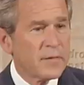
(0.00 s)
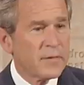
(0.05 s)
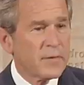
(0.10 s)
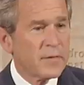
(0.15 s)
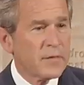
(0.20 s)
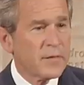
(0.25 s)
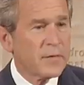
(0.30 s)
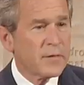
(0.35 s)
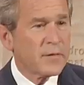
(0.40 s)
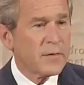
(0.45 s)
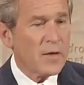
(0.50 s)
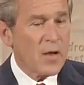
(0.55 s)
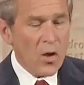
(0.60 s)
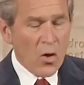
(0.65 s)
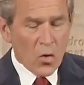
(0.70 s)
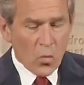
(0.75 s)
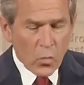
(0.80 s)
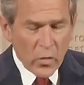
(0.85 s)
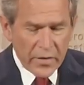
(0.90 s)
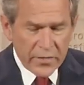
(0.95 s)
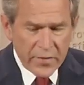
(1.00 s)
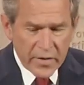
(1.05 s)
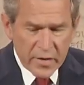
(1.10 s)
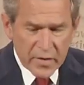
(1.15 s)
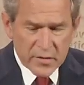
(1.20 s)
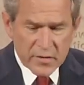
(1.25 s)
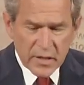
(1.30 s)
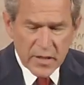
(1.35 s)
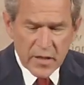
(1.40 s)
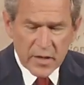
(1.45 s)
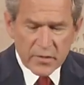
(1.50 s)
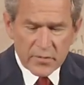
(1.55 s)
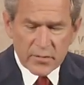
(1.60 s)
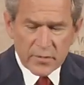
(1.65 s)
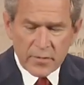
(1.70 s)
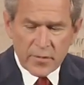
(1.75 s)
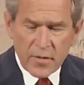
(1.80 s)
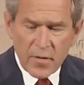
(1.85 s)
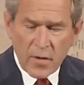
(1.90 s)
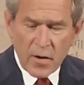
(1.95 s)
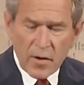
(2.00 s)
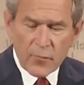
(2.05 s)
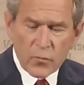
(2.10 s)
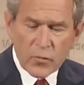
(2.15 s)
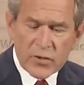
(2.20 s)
legislative, and judicial branches of